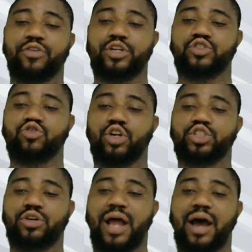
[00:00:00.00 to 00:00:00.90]
for the
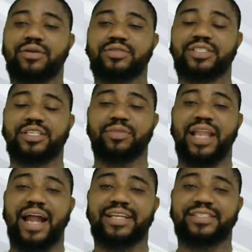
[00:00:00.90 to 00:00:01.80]
structural
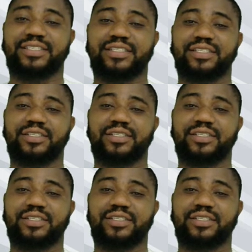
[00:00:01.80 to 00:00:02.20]
similarity,